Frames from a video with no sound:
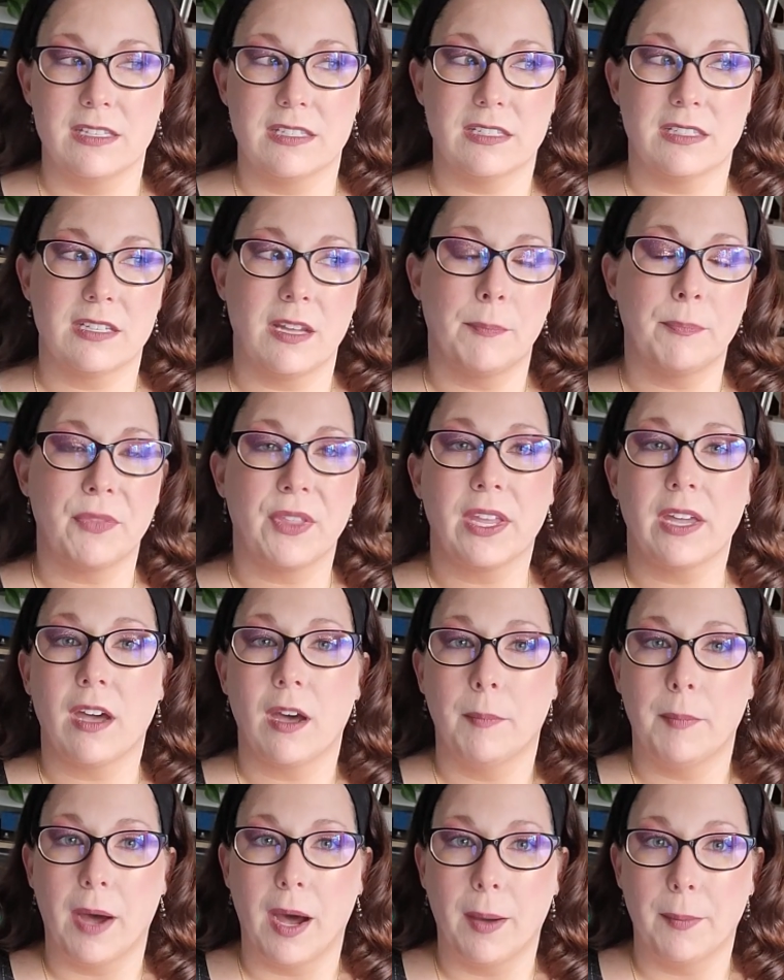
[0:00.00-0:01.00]
something
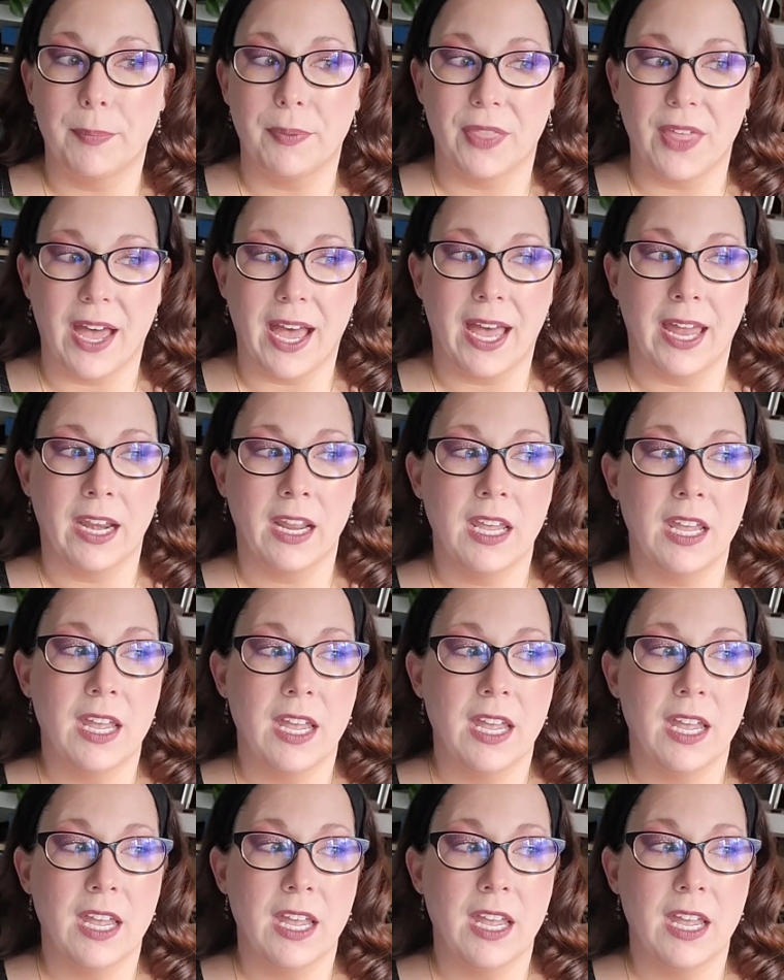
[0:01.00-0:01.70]
come up that